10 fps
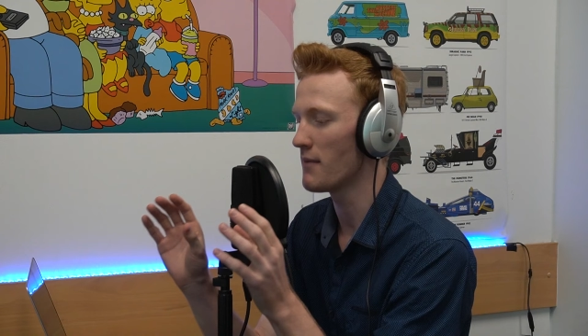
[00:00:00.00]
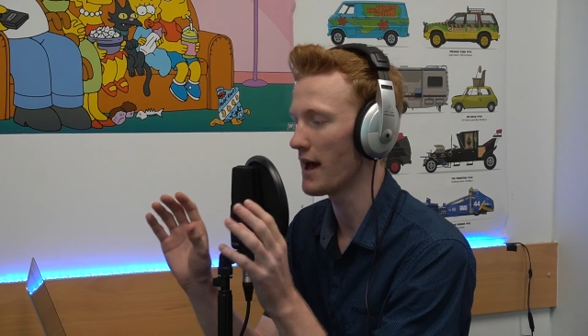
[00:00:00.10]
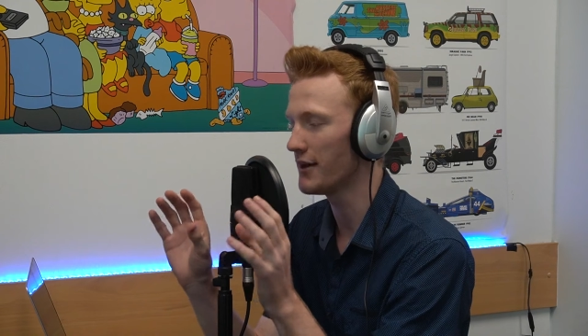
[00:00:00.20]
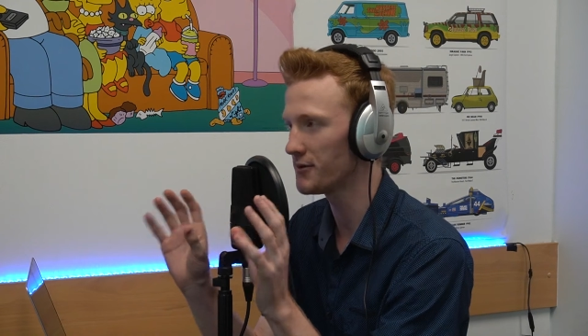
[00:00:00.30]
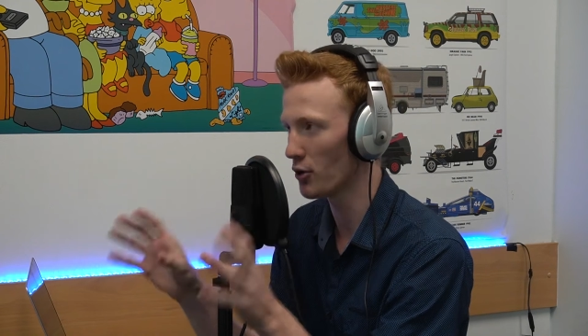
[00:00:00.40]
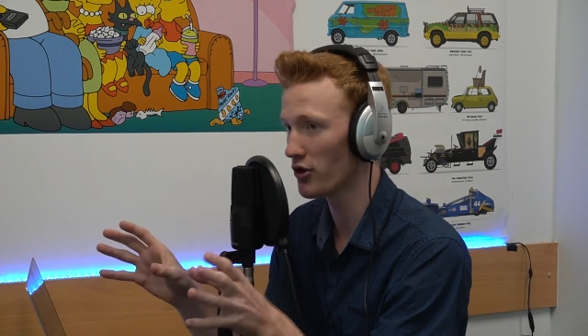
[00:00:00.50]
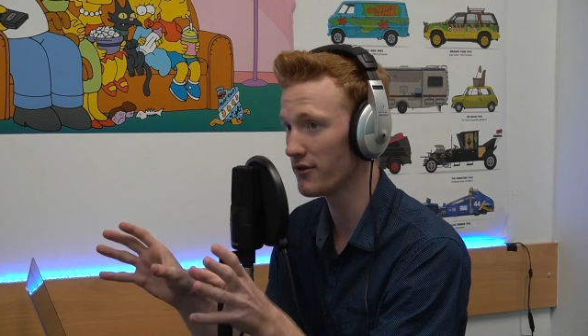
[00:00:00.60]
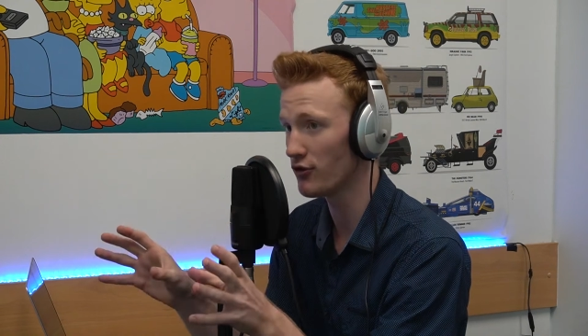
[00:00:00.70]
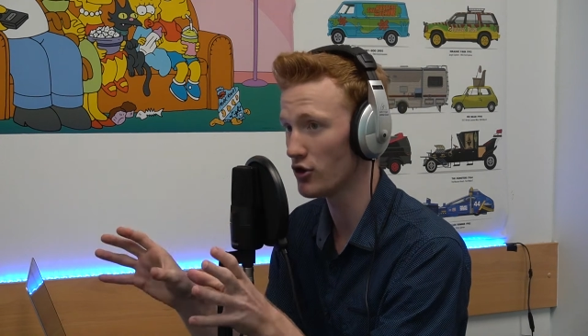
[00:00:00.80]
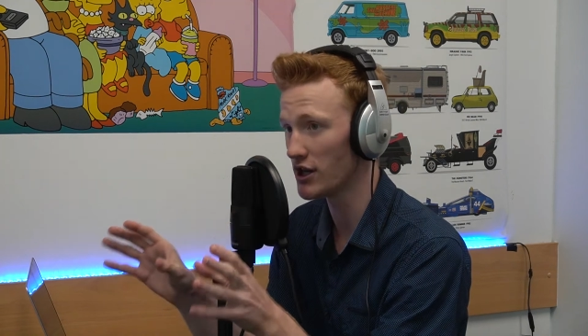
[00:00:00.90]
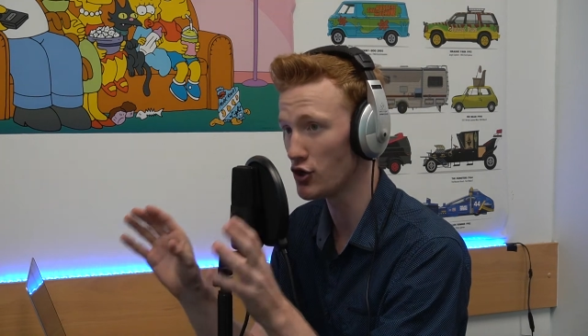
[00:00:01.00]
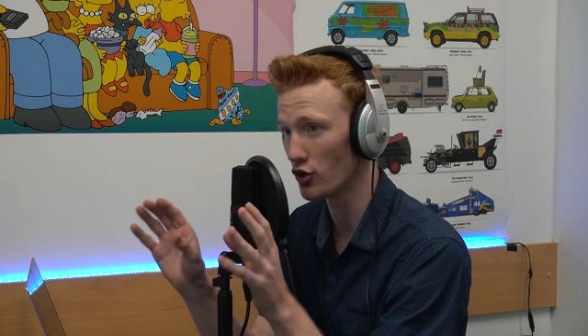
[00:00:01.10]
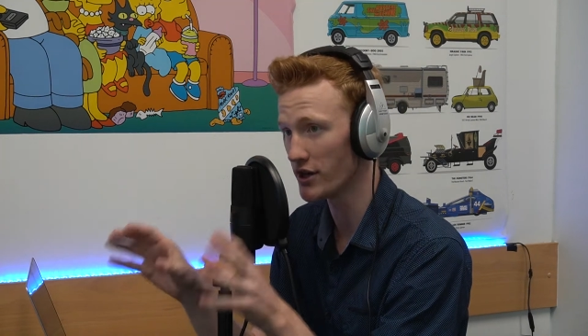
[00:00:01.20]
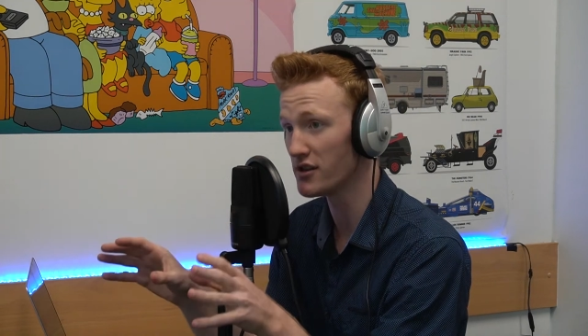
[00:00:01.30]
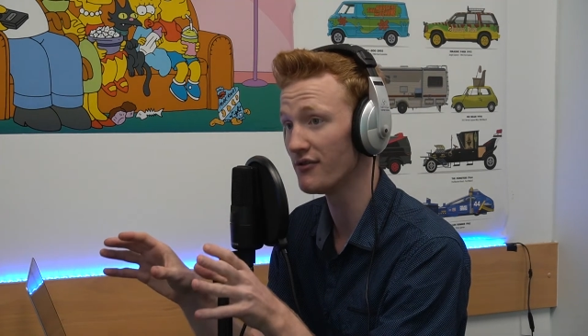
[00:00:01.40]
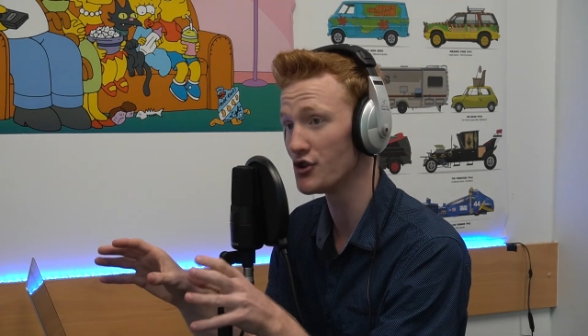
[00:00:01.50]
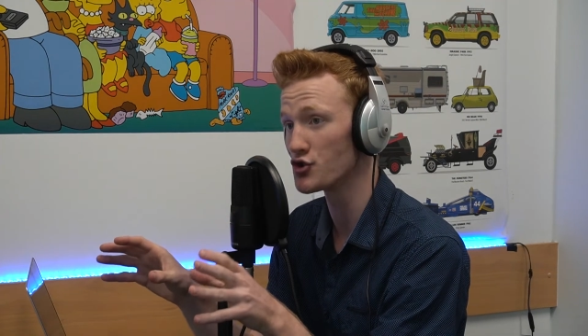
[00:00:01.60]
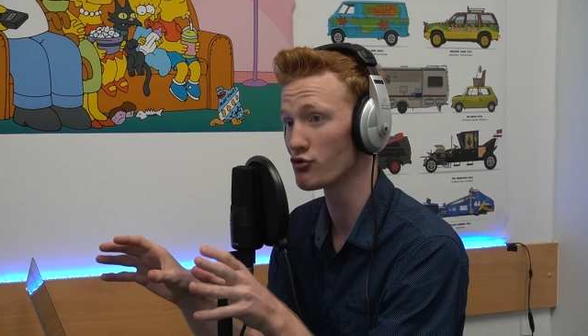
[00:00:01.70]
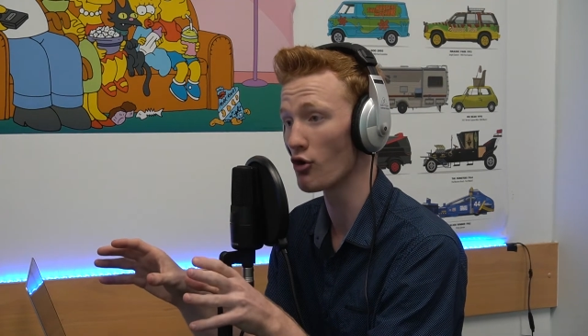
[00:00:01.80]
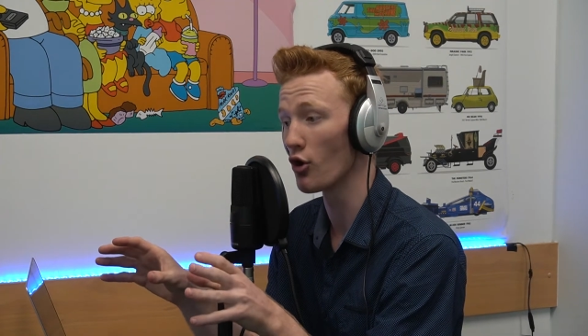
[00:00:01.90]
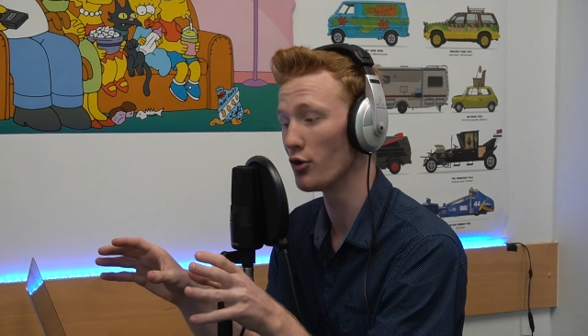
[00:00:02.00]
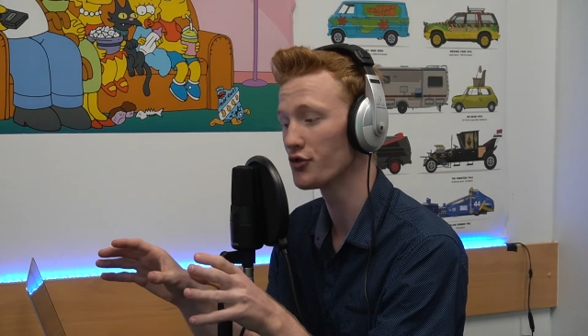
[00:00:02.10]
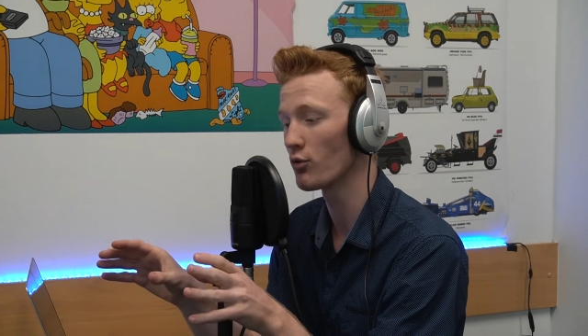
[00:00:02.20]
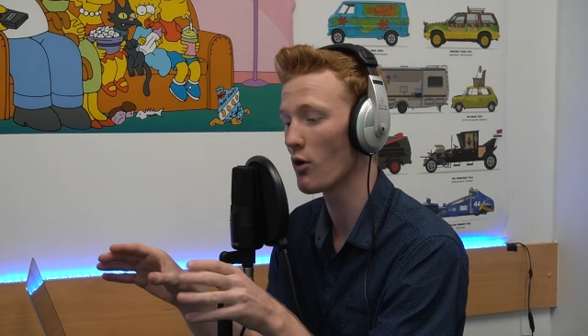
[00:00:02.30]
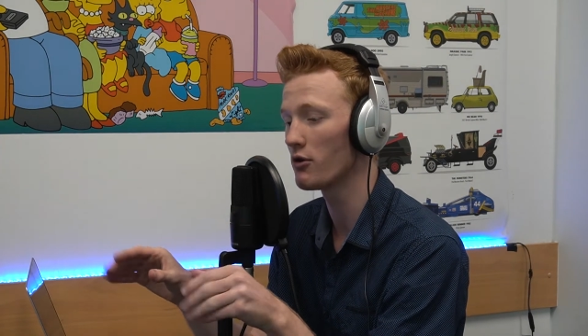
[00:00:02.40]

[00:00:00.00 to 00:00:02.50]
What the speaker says: as both of you in your individual roles,